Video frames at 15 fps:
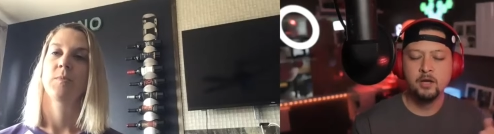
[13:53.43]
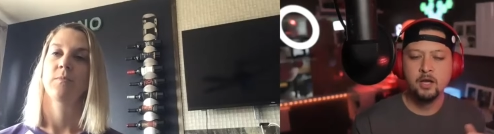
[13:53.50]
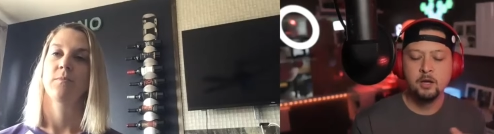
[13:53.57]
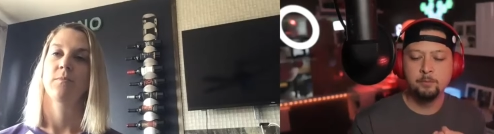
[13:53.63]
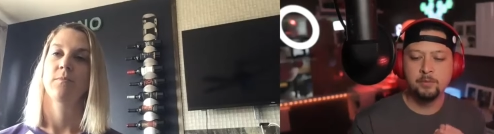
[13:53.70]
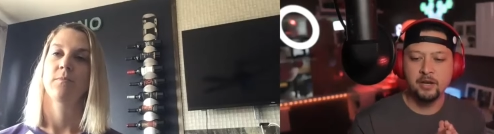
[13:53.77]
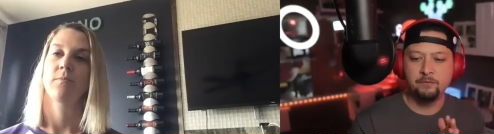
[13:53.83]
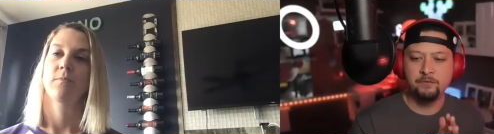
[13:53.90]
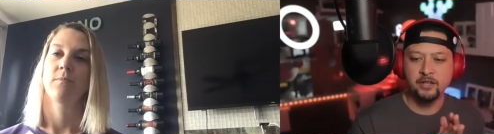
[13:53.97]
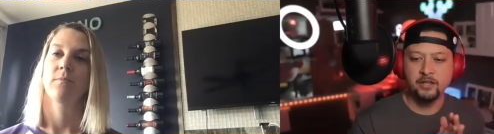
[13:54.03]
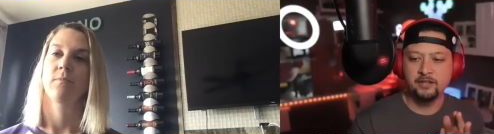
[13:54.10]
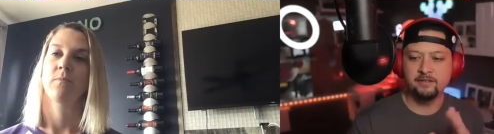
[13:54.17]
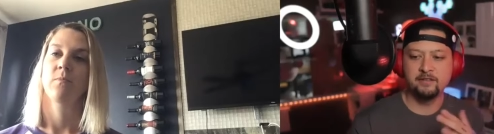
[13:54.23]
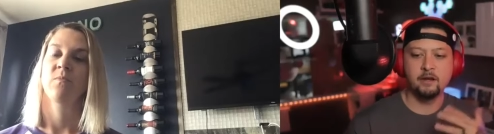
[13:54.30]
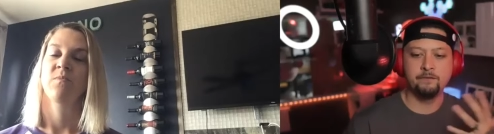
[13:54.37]
Speaker 1: but i feel like
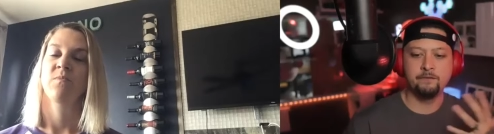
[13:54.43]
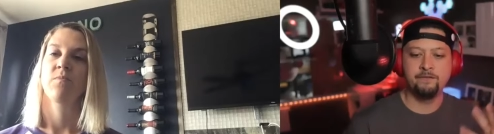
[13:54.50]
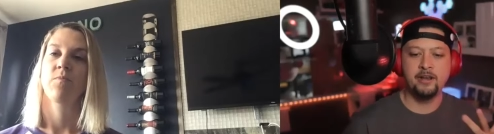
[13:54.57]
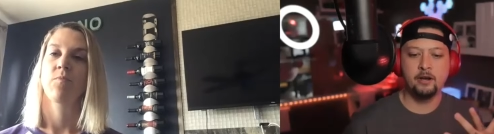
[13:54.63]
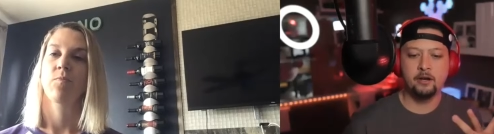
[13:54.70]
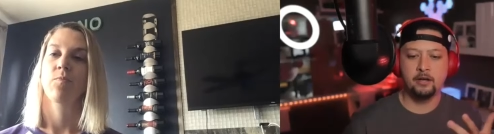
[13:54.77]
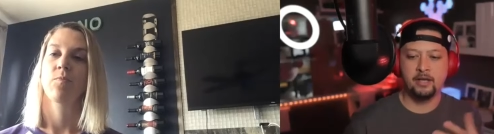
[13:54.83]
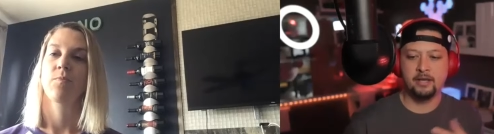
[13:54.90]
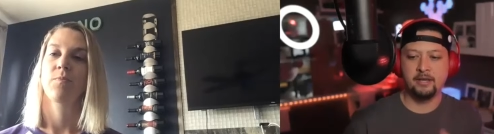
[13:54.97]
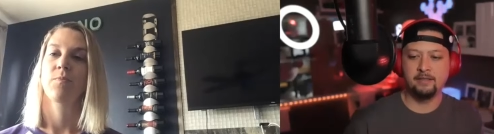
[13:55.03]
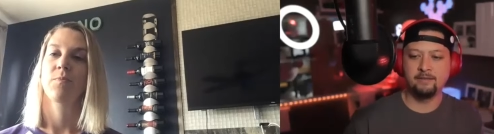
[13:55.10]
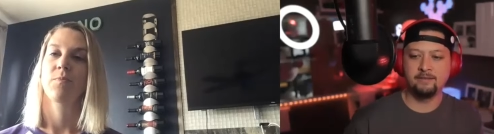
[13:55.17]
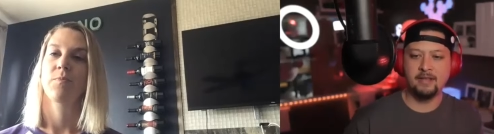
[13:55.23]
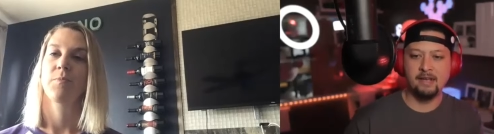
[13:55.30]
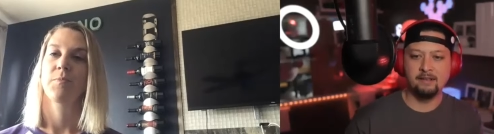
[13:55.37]
it's not fair like in this
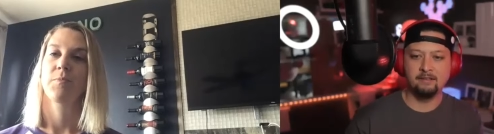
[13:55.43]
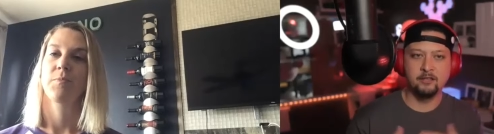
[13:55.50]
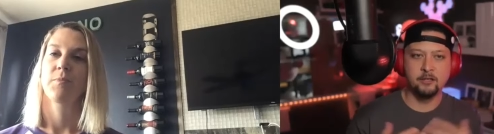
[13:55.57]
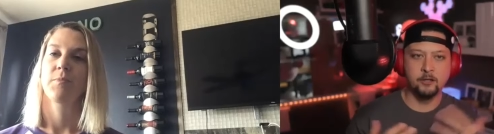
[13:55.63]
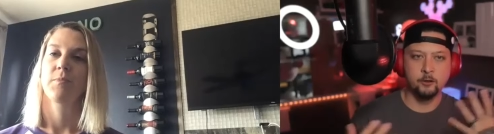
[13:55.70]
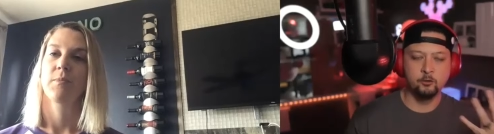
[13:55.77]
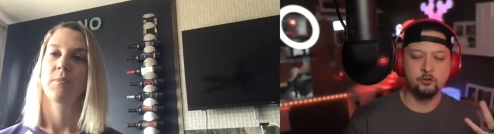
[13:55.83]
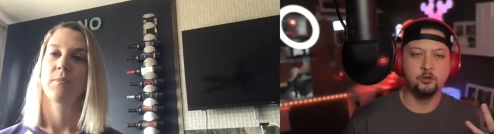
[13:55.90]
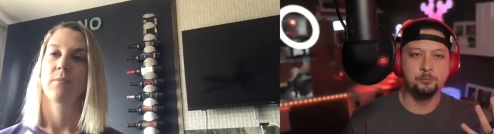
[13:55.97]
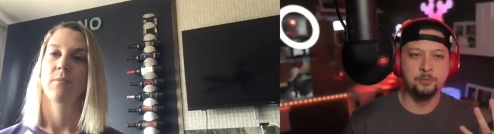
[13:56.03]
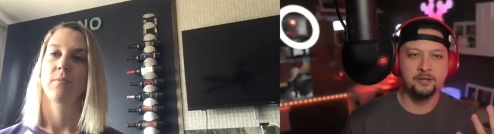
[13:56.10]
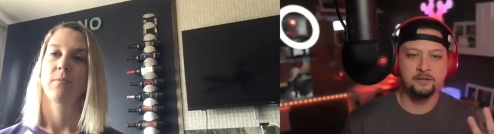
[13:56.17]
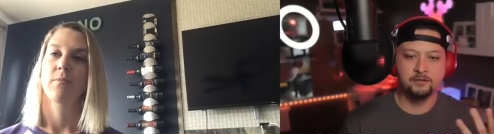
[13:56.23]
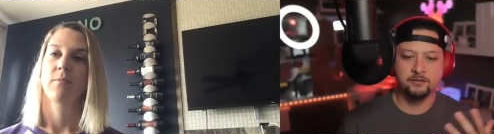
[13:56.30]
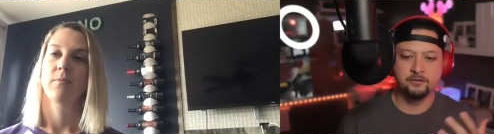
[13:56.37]
last you know two
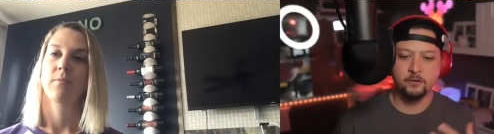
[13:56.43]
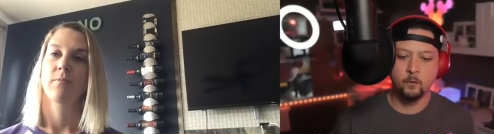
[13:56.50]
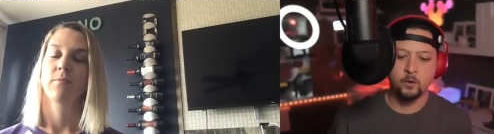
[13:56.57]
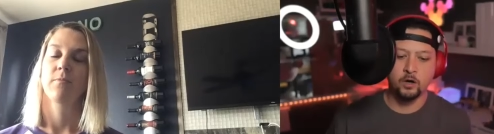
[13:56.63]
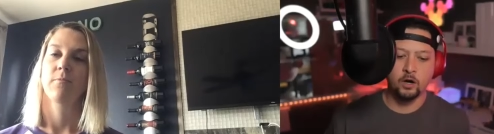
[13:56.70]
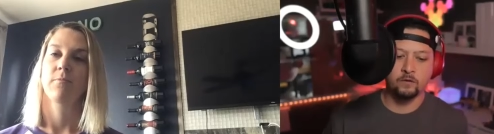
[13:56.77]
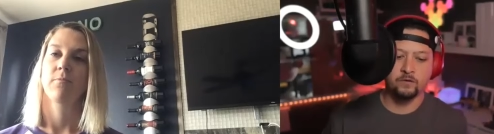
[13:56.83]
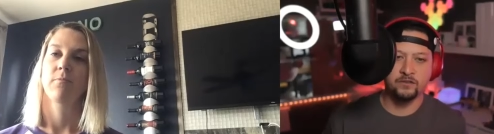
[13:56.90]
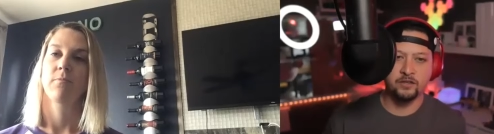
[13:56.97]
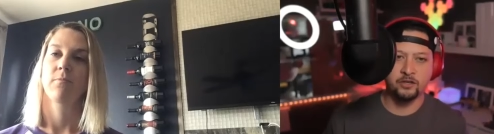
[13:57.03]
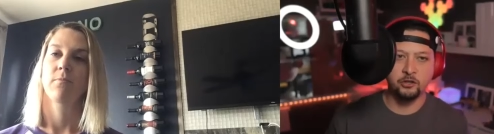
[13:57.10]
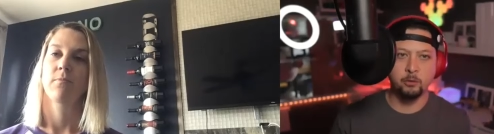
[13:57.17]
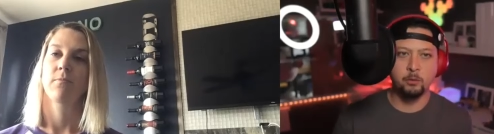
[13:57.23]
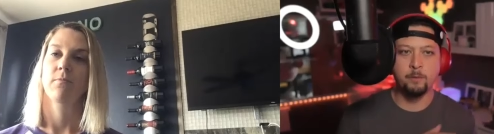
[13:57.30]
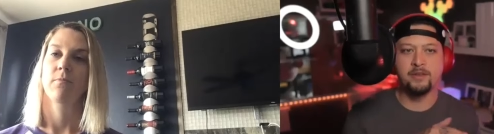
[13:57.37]
months or so where all of a sudden your
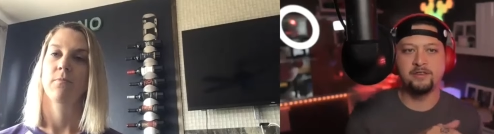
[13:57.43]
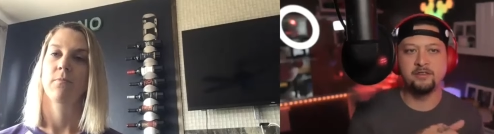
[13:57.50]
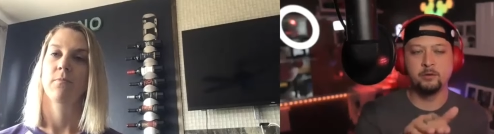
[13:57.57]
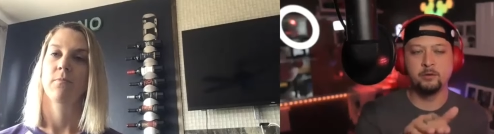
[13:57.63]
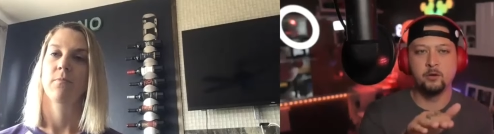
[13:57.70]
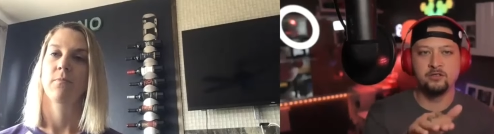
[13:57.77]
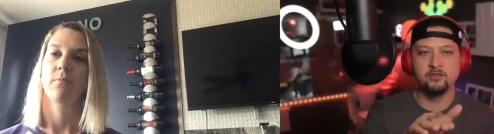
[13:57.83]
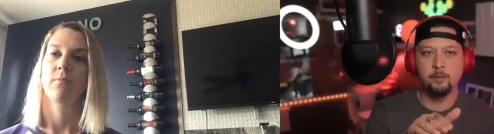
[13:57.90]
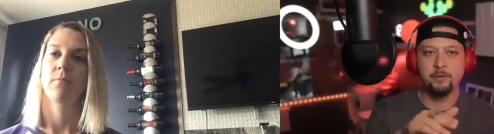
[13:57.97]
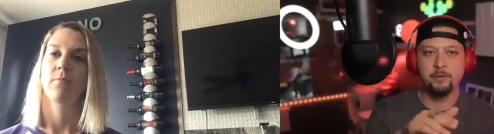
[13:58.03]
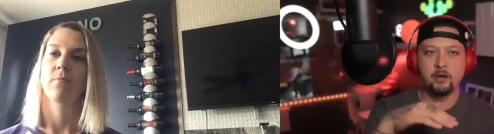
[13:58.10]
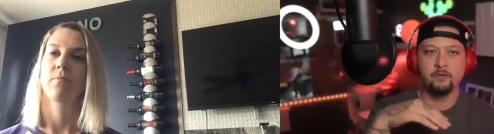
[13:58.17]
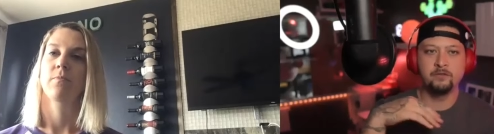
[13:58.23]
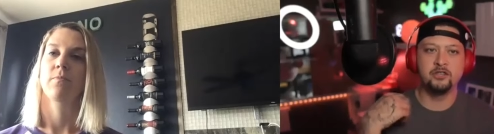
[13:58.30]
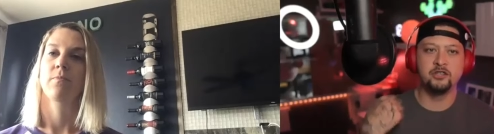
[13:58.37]
momentum goes up and all of
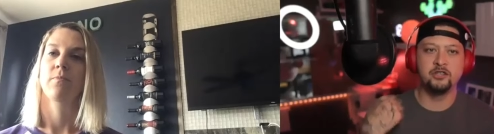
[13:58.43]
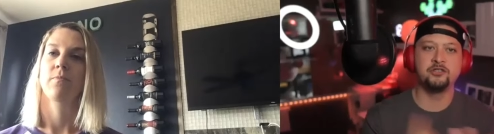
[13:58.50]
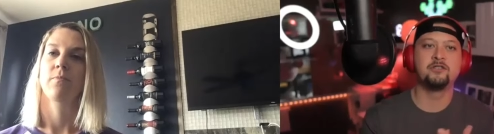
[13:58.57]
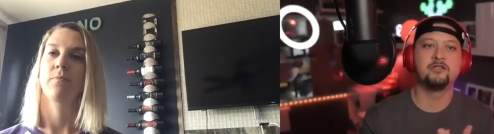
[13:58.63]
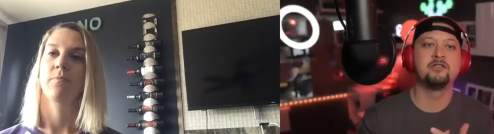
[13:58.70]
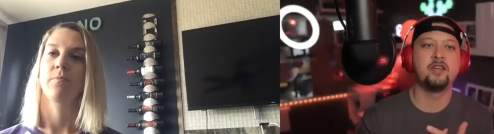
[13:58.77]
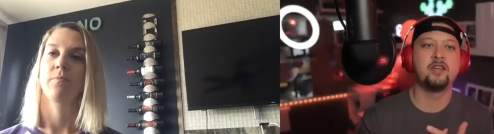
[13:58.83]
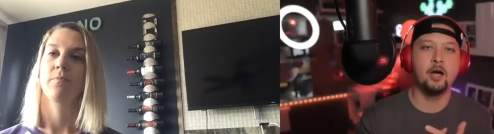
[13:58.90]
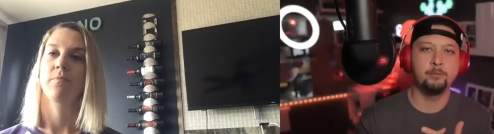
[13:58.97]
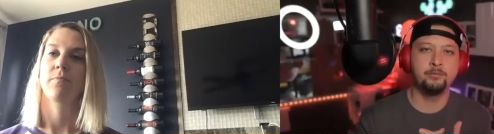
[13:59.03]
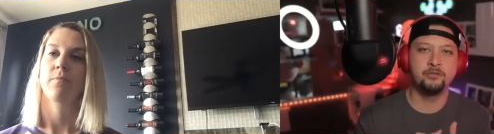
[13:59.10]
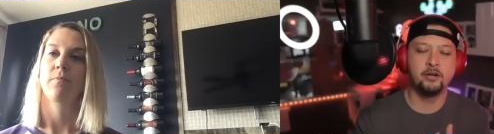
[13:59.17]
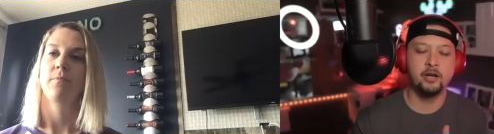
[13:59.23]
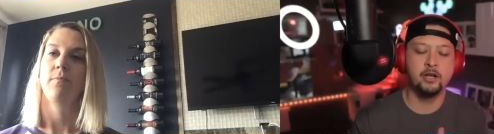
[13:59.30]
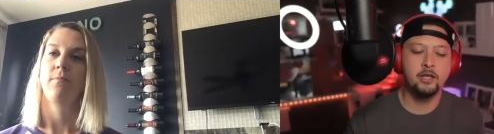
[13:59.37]
a sudden it just stops
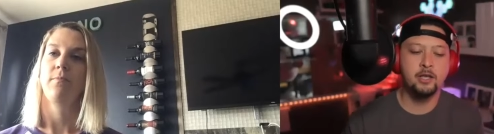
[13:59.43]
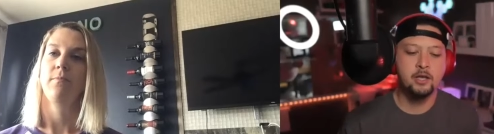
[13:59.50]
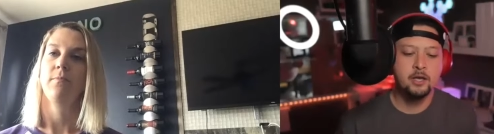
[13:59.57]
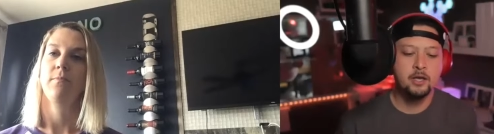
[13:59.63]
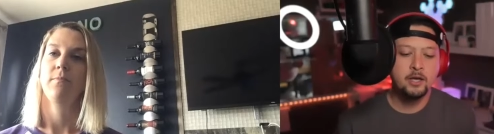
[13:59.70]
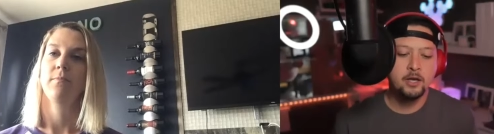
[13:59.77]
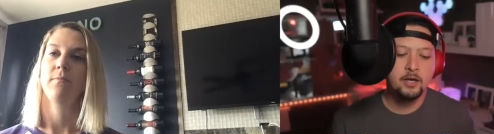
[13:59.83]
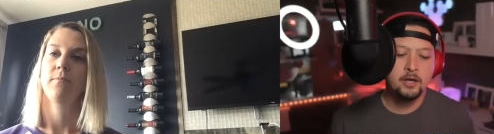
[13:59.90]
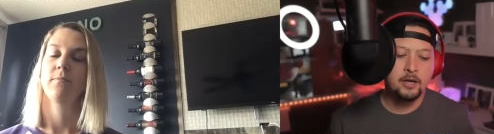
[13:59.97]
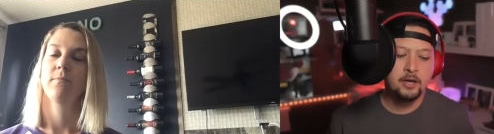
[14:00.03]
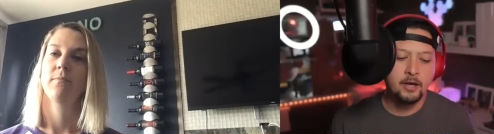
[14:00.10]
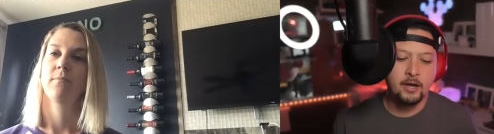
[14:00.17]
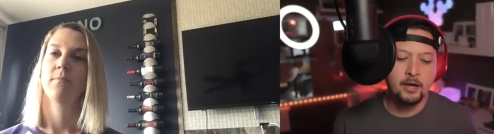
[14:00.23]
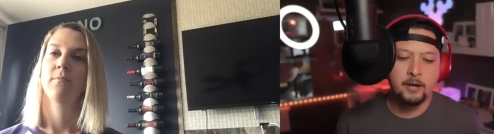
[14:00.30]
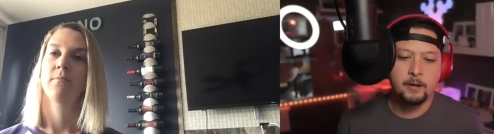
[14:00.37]
right
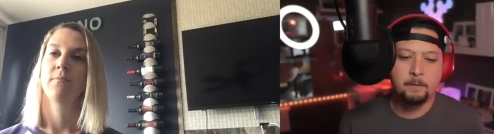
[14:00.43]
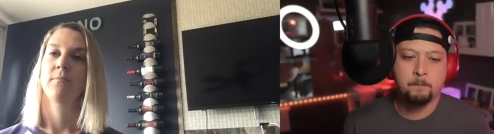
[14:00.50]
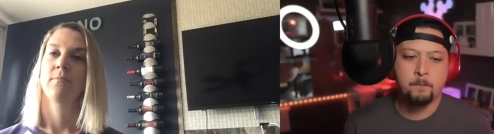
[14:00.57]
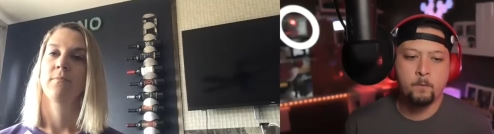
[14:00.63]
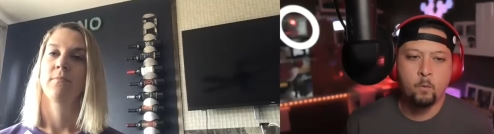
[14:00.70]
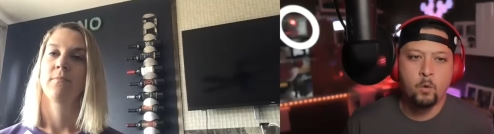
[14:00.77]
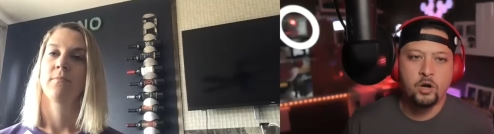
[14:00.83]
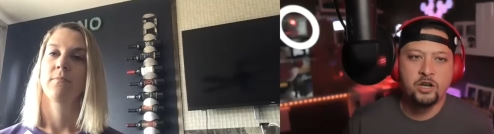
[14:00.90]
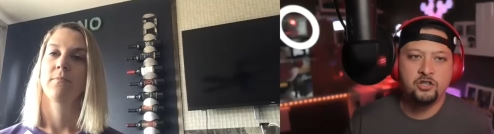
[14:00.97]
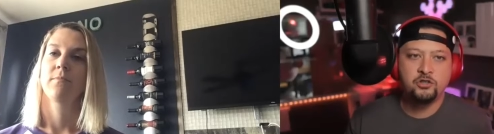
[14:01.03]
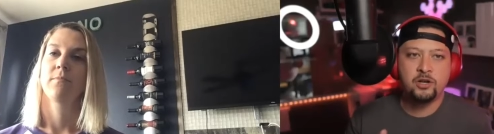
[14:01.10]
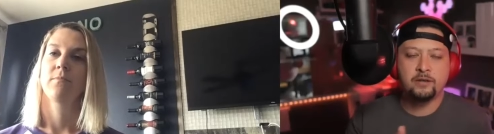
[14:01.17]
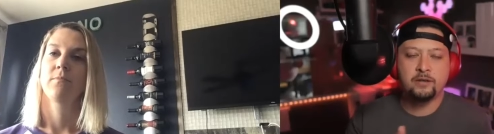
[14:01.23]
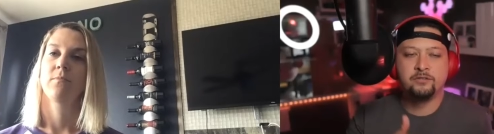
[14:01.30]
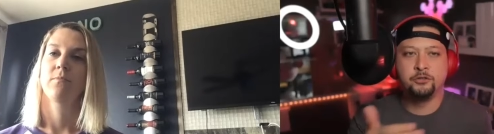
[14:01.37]
um, what did you
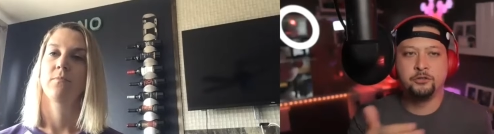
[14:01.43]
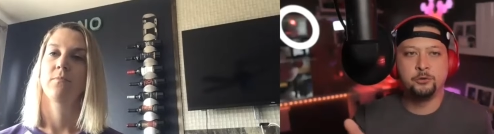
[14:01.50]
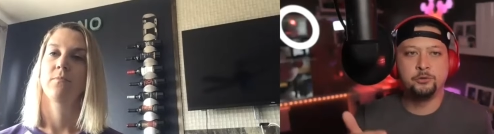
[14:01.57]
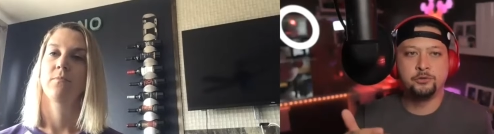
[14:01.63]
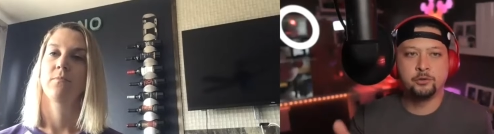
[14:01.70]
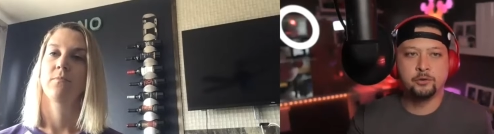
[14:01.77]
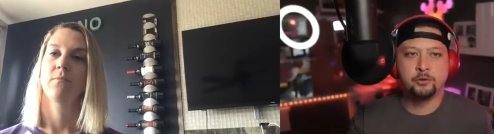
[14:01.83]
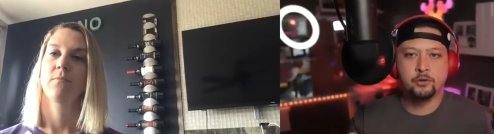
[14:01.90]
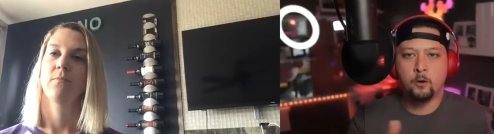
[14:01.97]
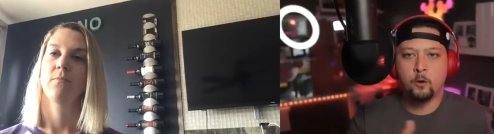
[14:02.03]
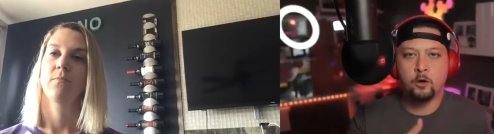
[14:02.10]
guys do during the whole